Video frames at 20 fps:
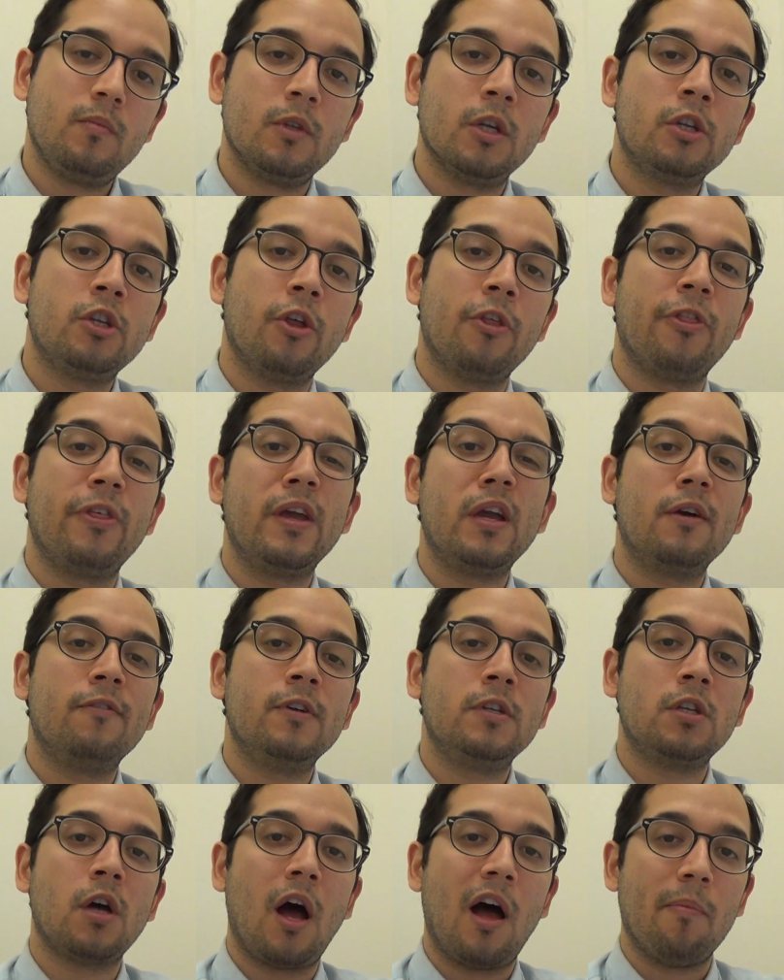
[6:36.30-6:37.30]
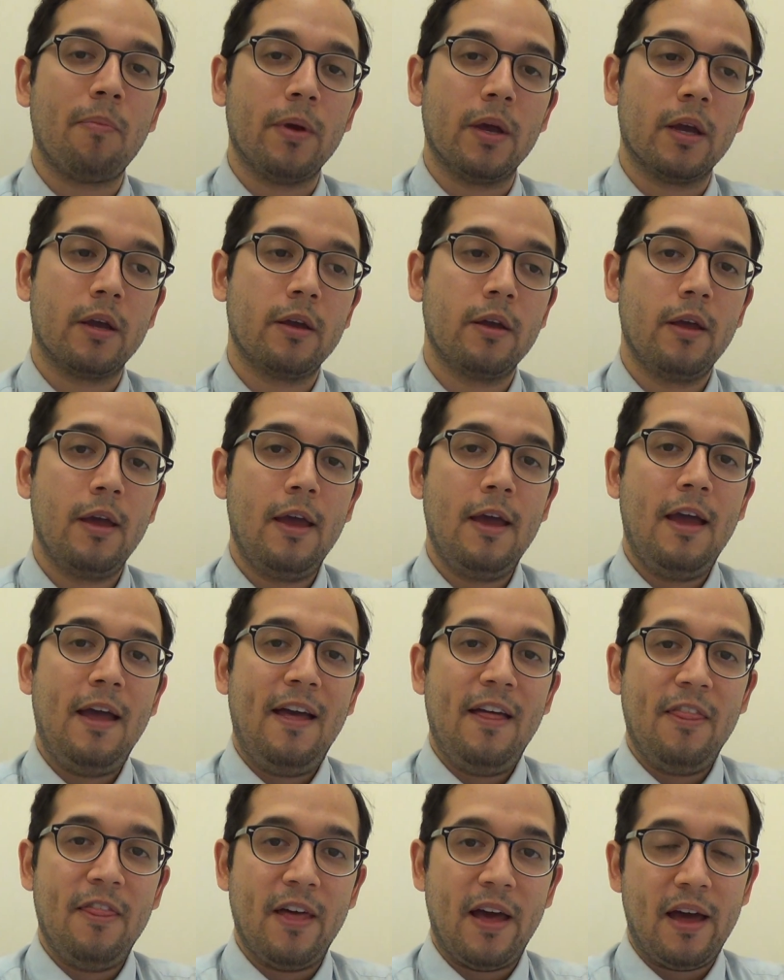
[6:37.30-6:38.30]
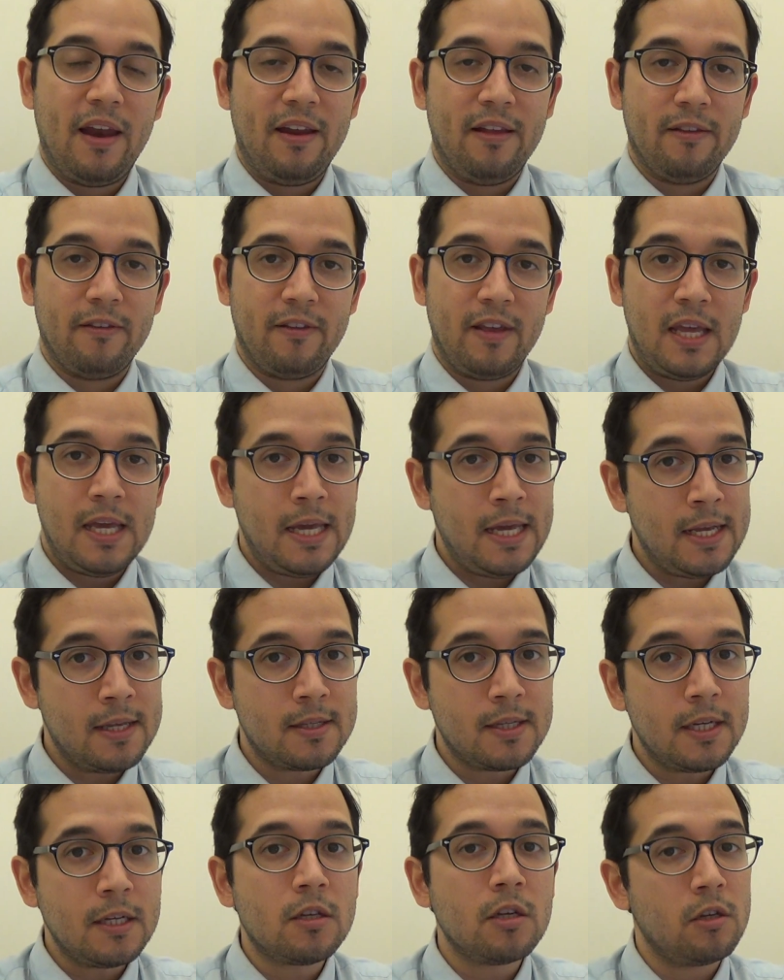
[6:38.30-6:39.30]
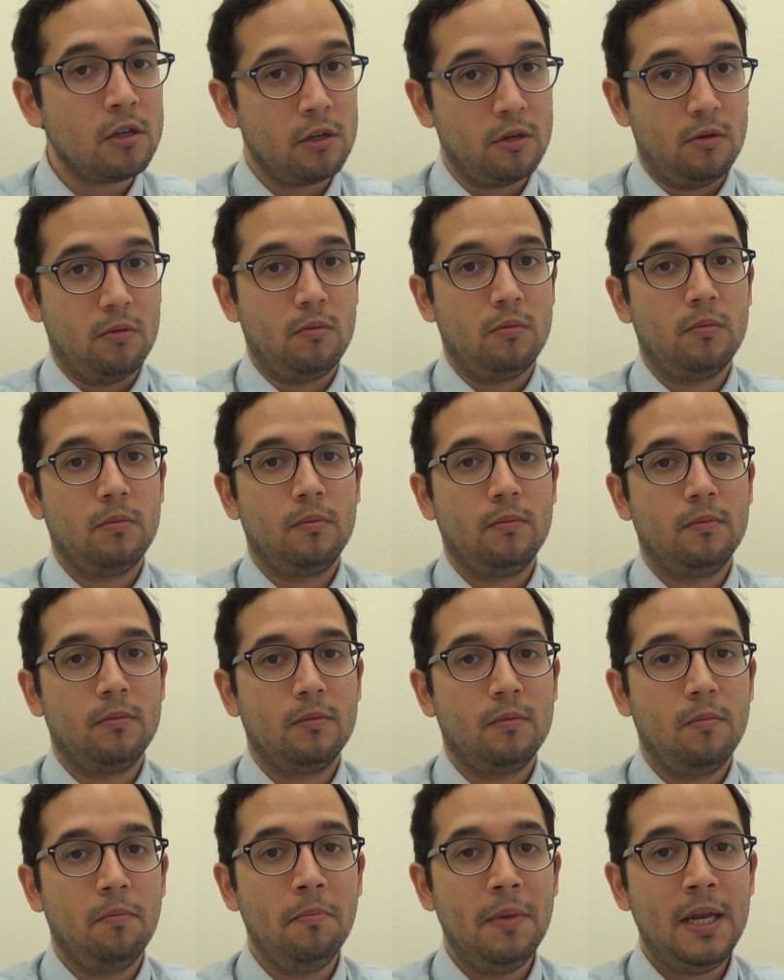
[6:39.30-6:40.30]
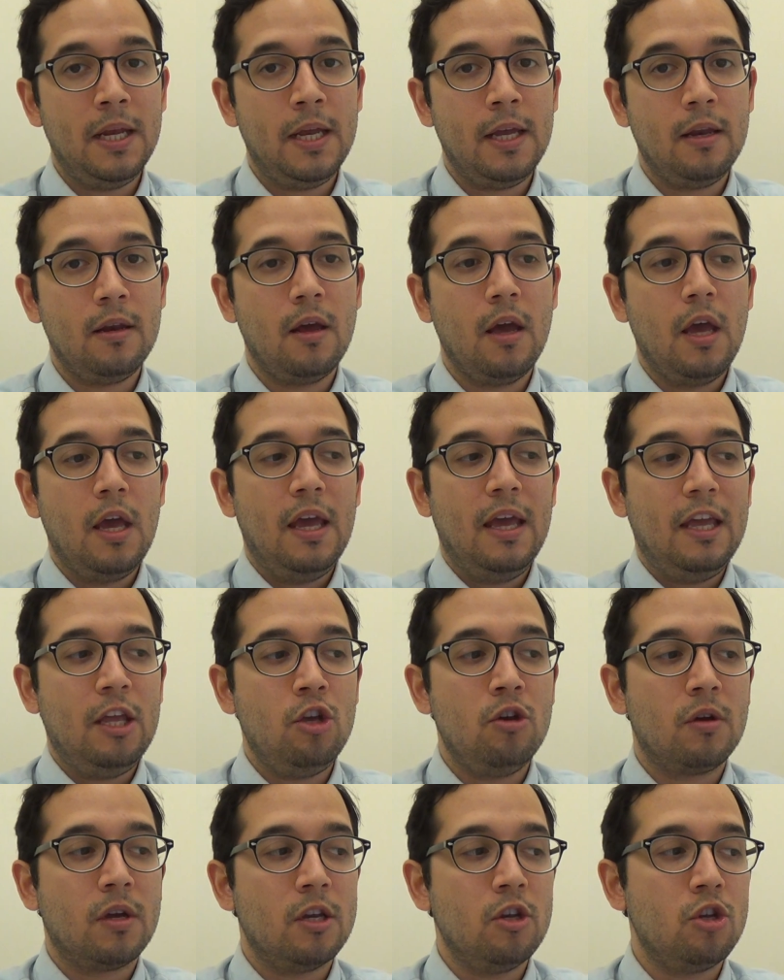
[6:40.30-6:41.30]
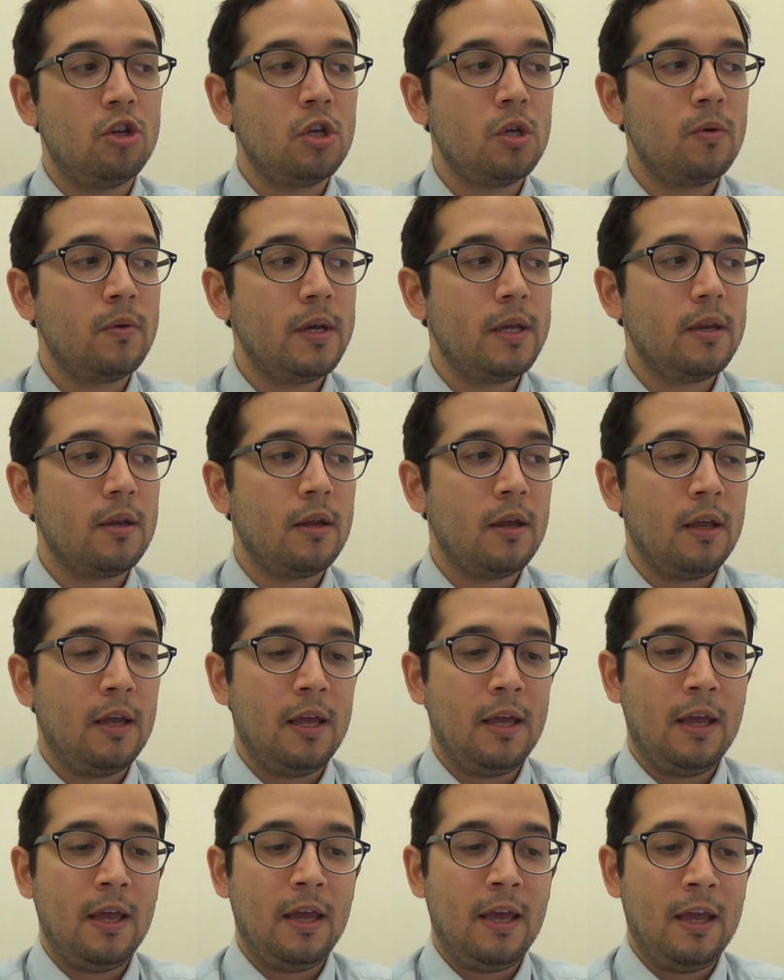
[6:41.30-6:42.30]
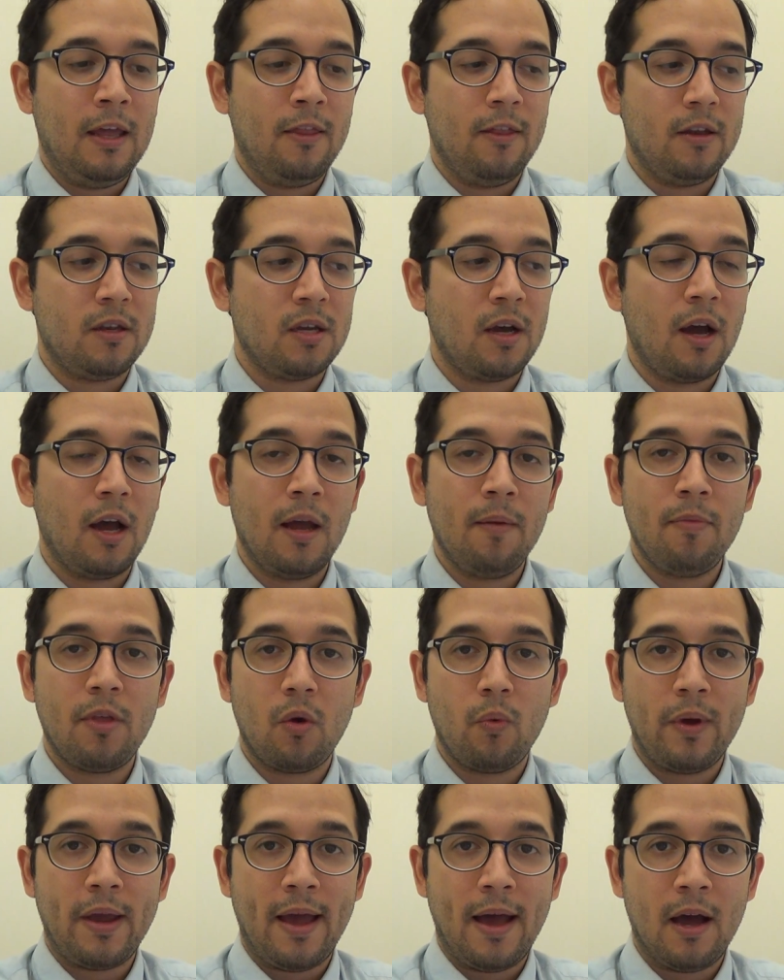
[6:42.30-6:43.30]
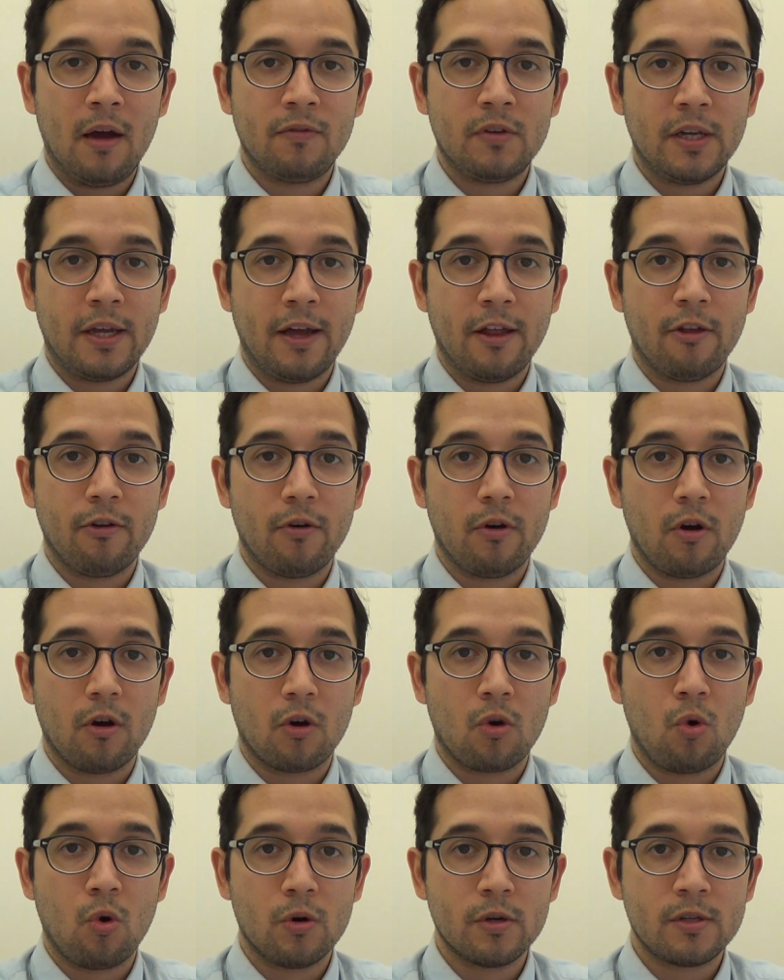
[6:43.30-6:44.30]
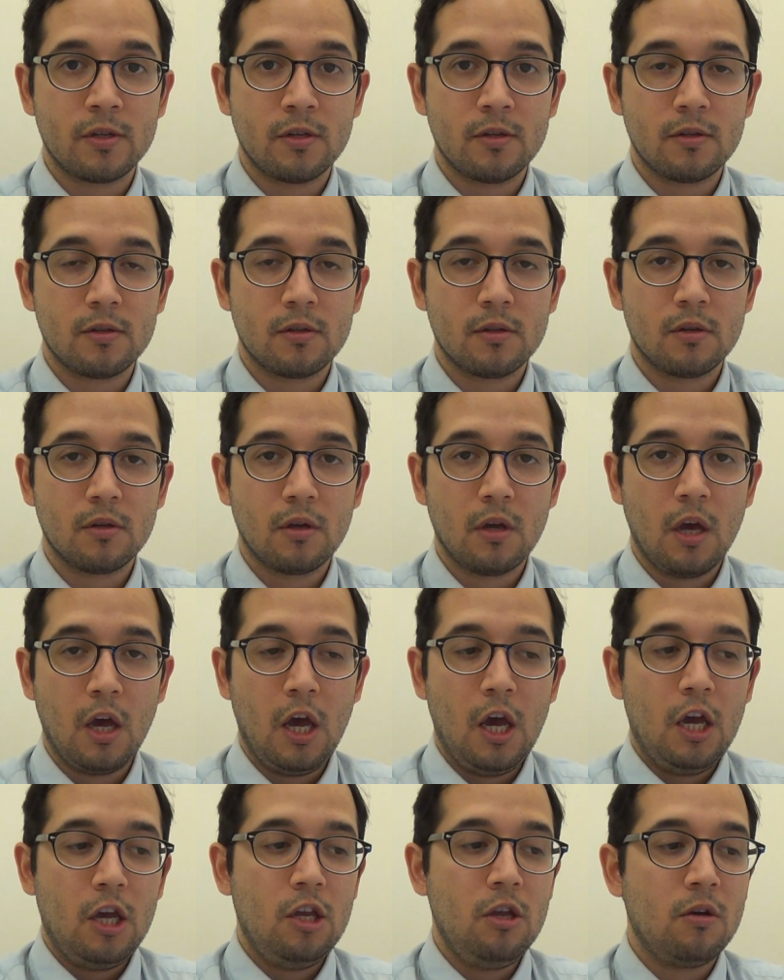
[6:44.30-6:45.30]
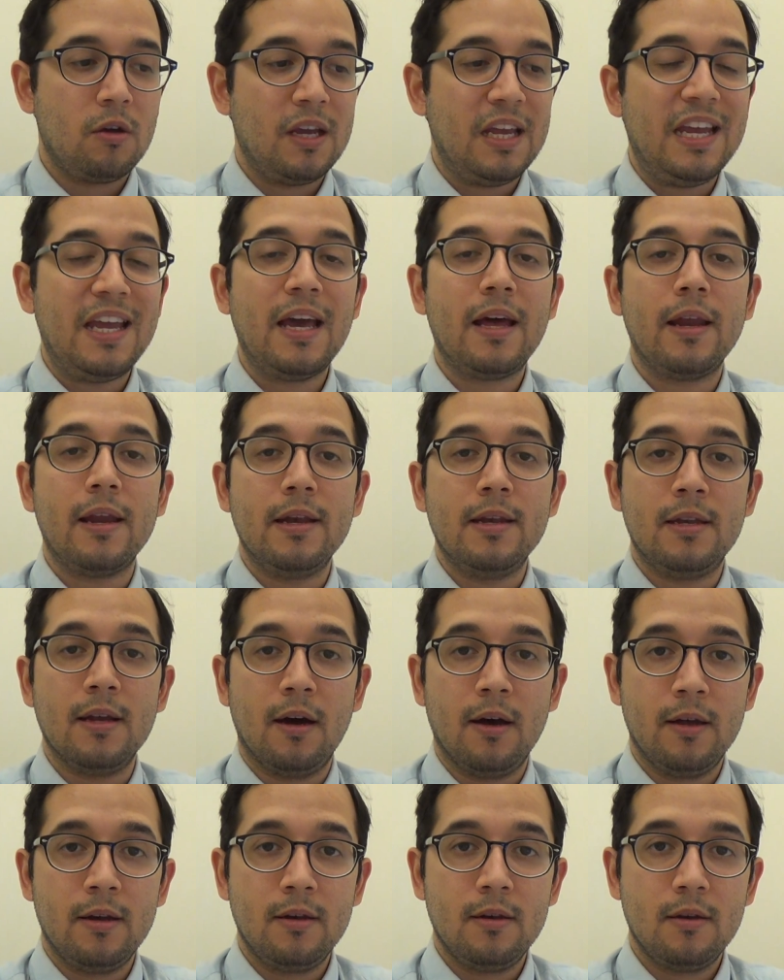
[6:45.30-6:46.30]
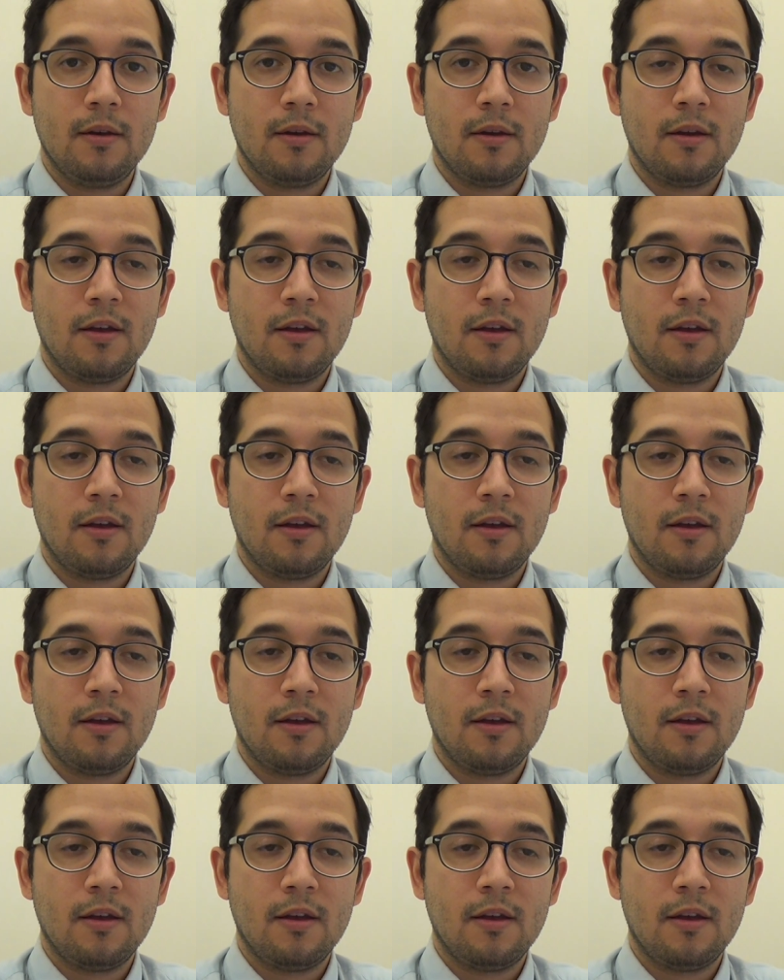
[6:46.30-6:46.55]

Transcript: to think of a topic that is easy to do, meaning you can do it in the time that we have together in our courses. You can get it done.